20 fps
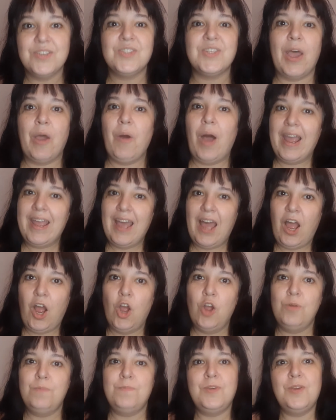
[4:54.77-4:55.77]
So I
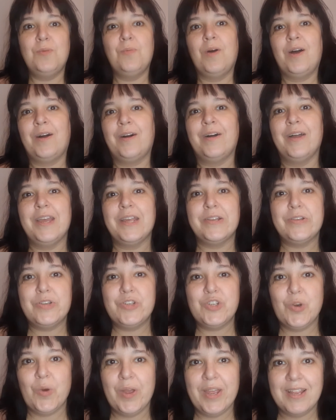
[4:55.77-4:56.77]
hope you are
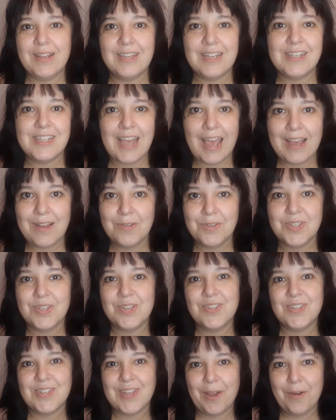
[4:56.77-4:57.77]
enjoying the tales
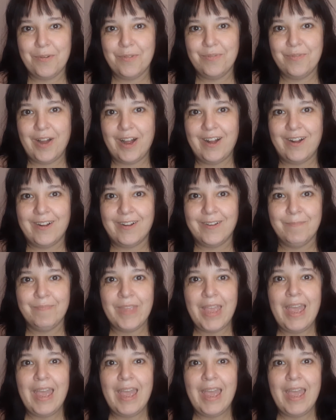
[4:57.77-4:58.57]
so far.